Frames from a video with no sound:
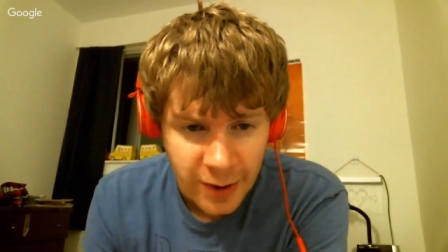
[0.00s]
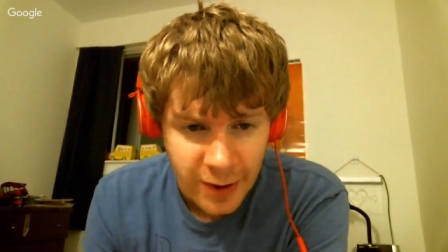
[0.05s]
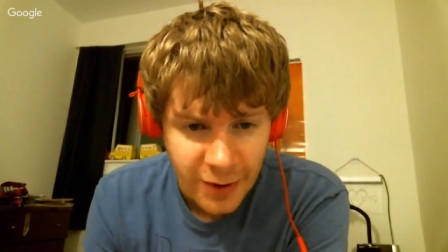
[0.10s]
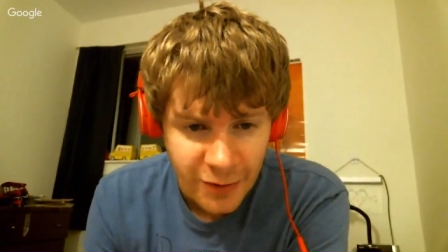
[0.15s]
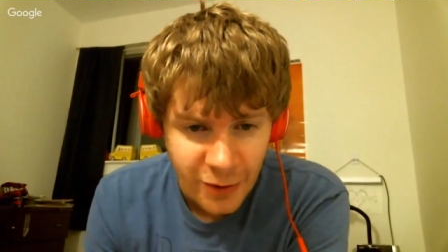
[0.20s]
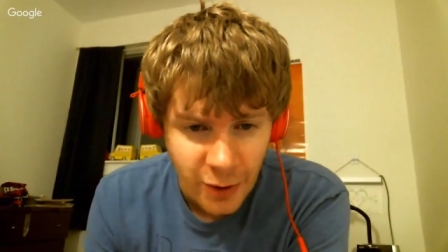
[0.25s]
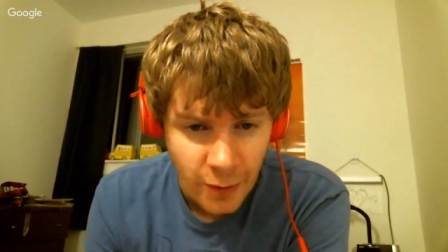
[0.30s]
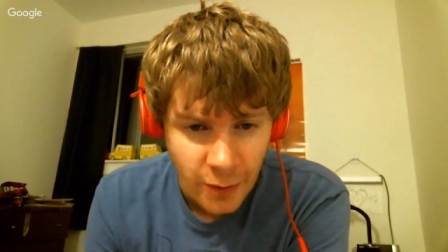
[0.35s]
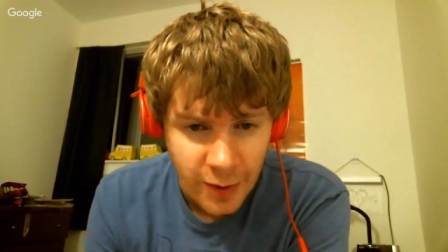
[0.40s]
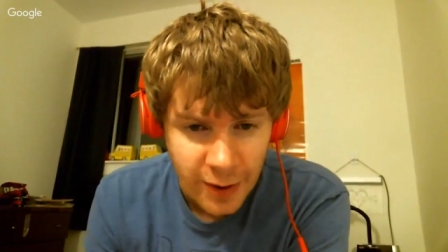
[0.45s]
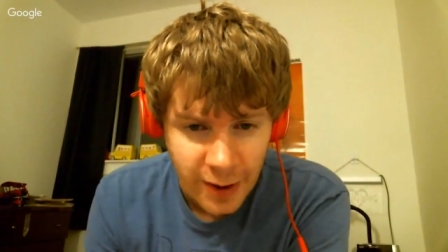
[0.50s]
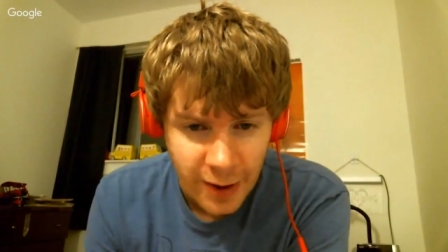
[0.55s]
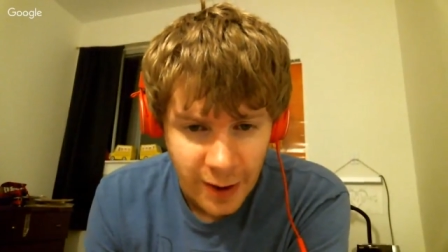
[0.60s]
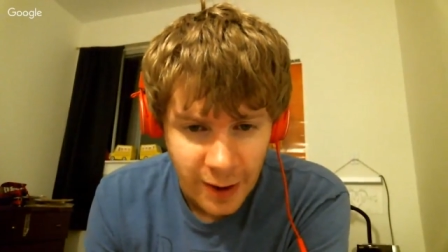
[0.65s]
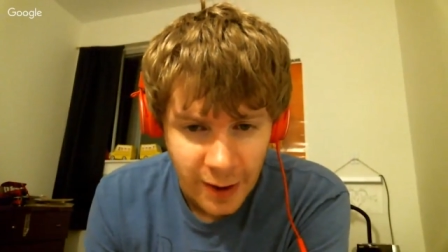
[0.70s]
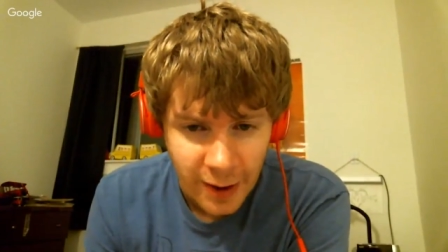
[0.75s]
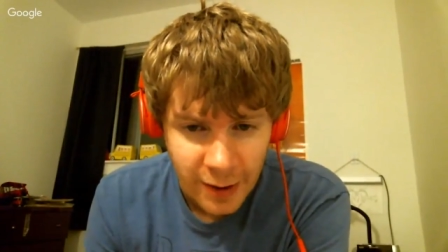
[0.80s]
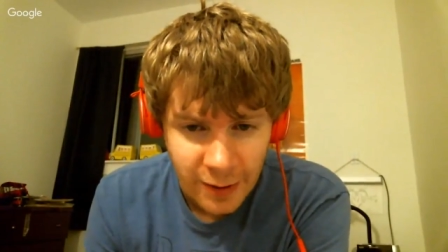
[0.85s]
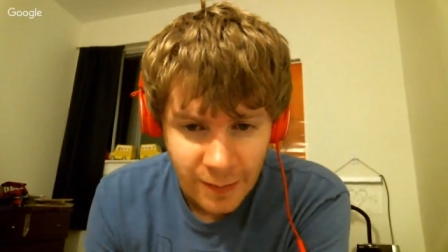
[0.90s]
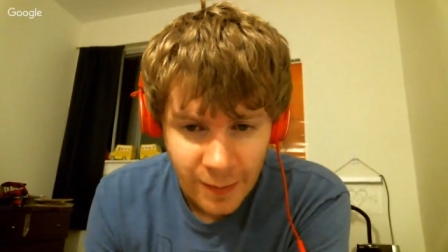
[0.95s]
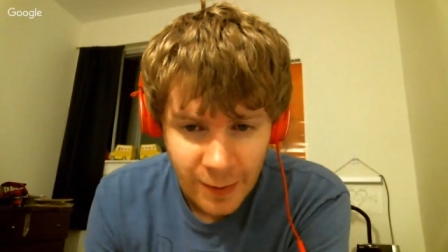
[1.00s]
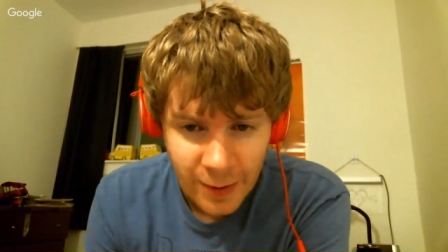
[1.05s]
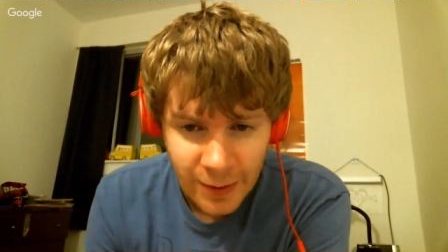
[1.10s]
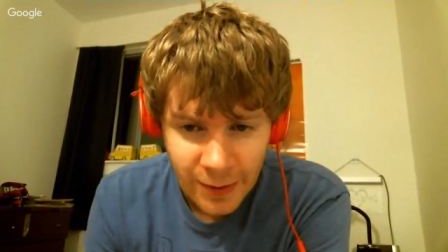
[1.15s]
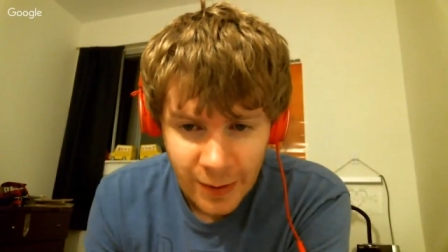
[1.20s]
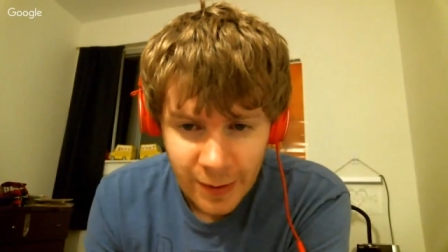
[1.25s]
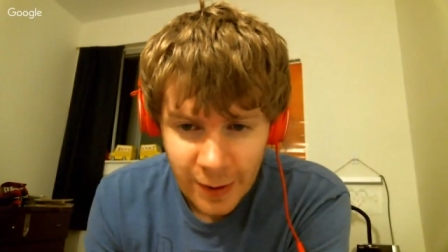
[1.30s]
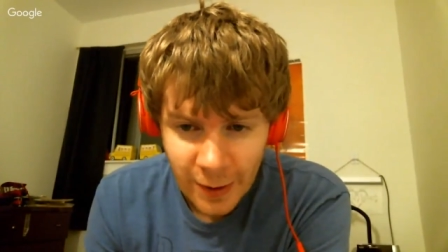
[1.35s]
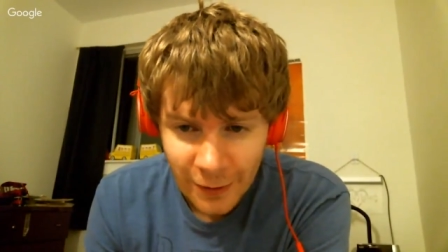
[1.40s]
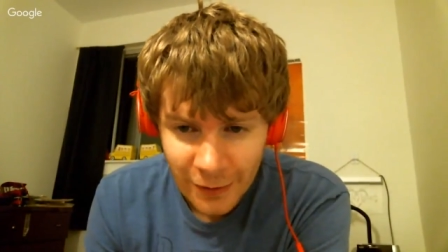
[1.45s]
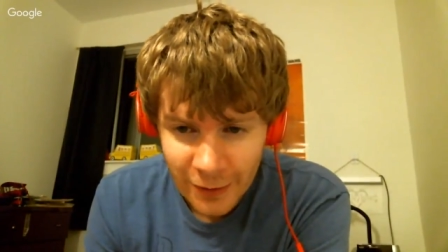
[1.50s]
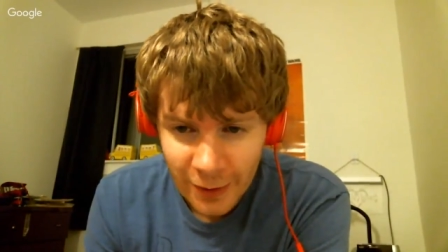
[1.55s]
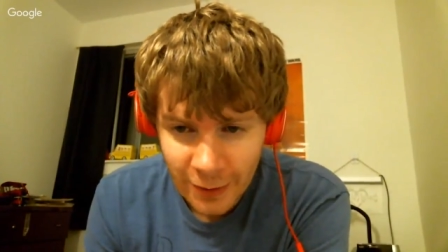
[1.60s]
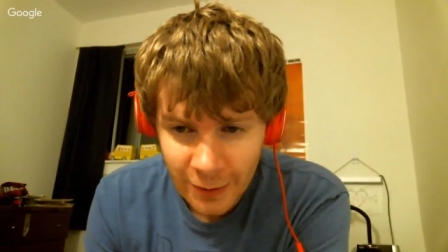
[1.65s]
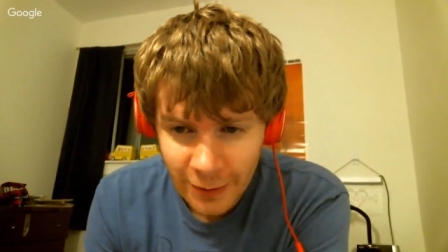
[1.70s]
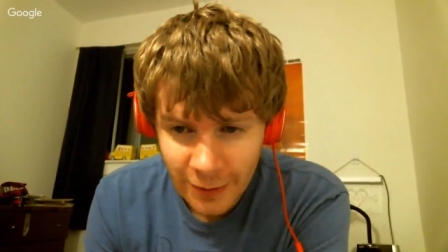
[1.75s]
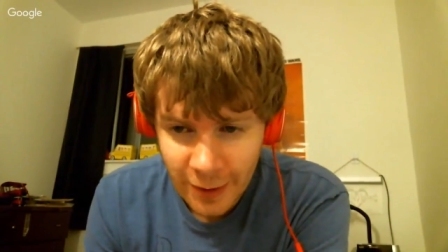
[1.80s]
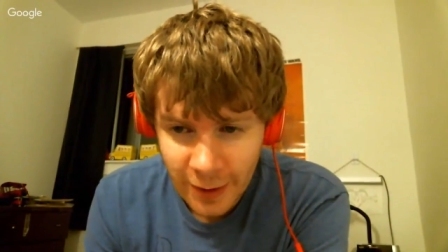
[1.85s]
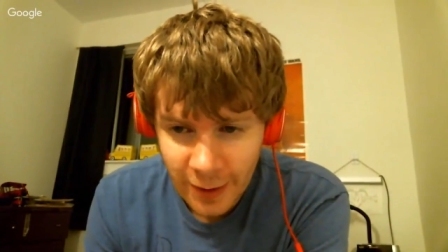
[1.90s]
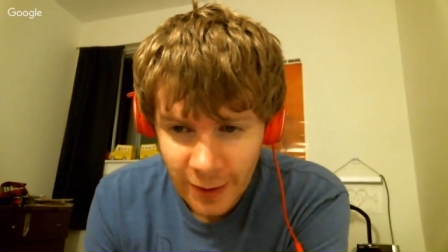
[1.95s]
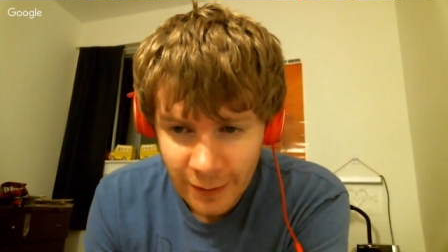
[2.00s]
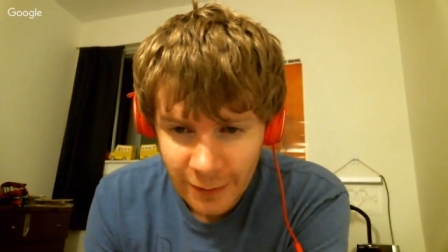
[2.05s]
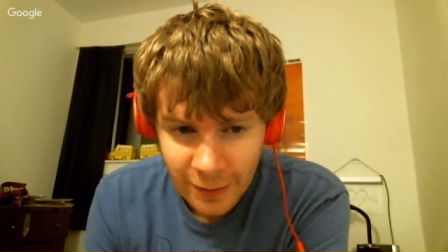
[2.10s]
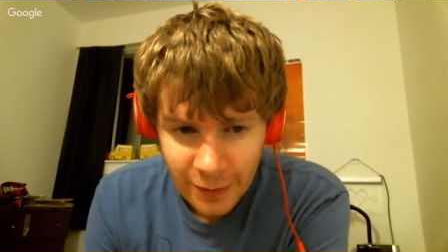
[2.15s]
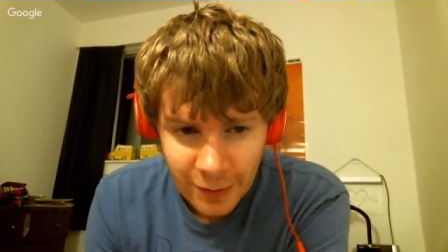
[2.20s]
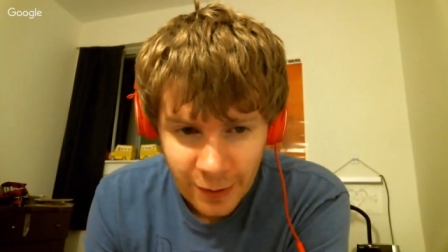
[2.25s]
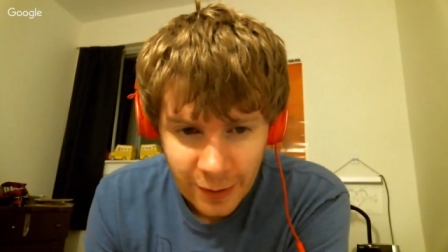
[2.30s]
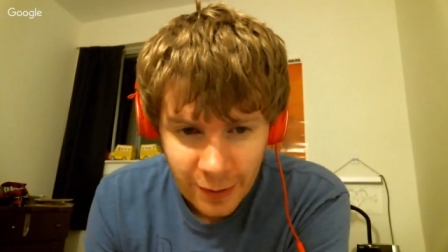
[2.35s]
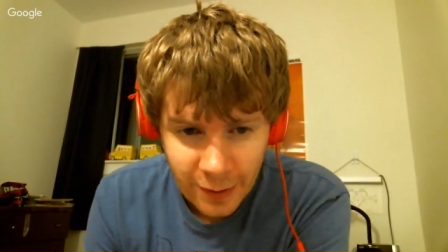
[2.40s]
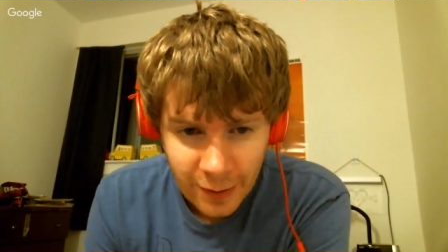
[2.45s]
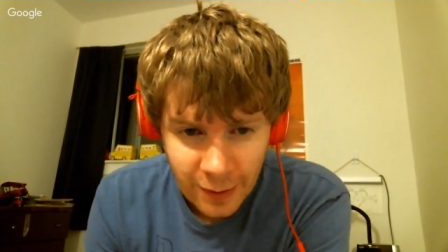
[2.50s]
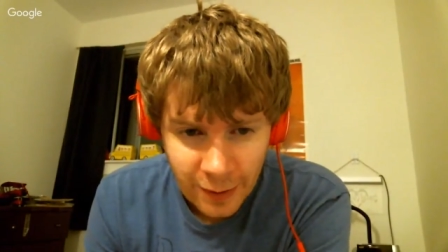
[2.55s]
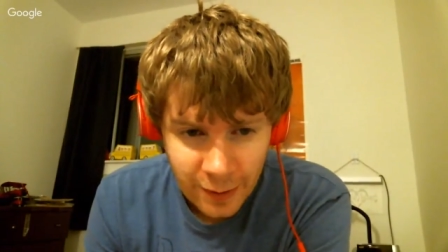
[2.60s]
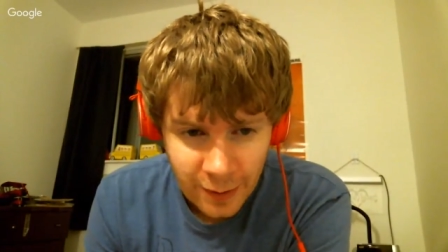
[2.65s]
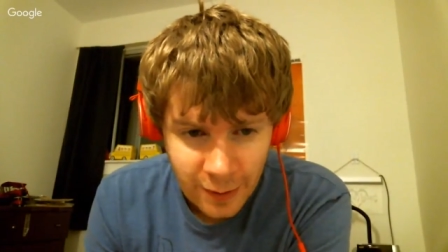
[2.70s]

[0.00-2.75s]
it is going ahead, but that was the other thing after the...